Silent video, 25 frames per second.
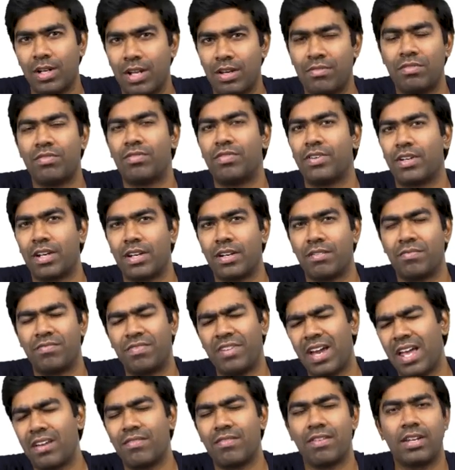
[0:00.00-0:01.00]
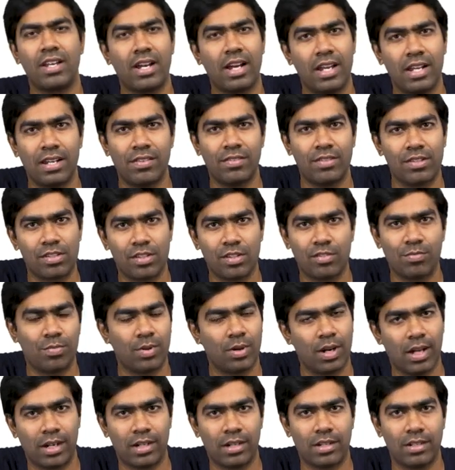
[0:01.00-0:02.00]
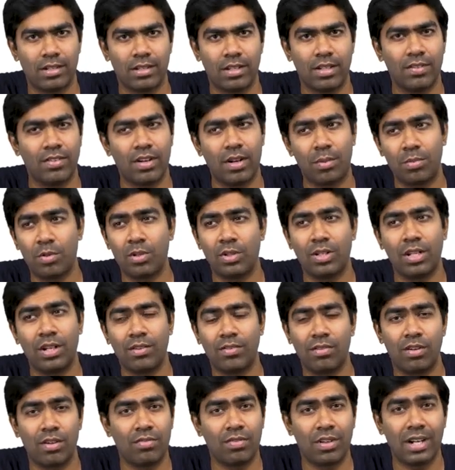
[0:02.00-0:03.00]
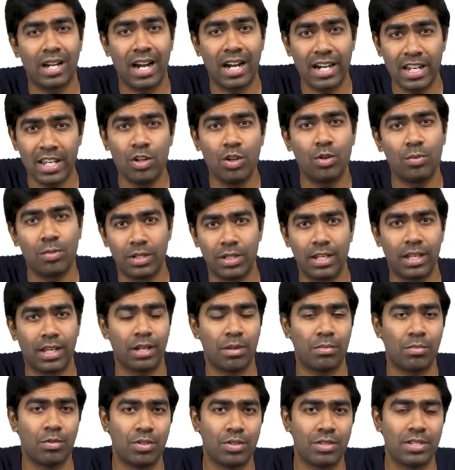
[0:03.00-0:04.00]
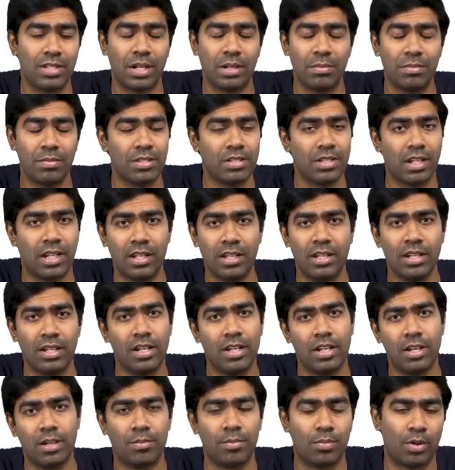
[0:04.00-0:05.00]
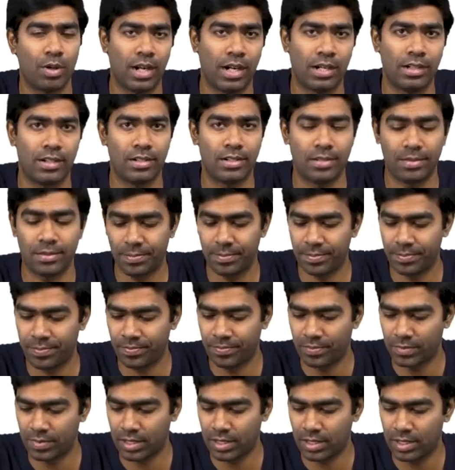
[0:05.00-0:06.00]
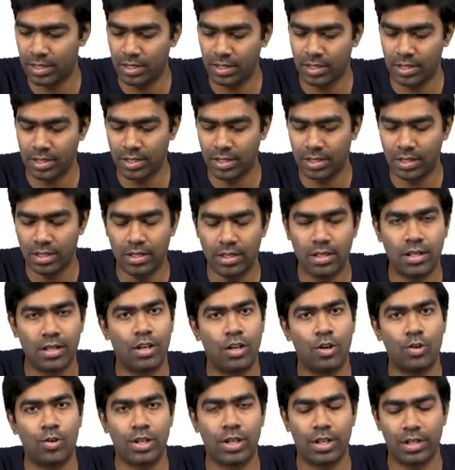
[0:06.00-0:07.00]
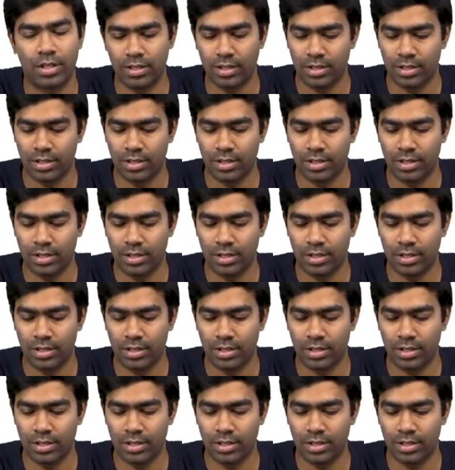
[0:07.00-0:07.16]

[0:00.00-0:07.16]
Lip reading: never forget, very, very high levels of prolactin. Even up to the level of an adenoma, they can produce that much high prolactin. Okay.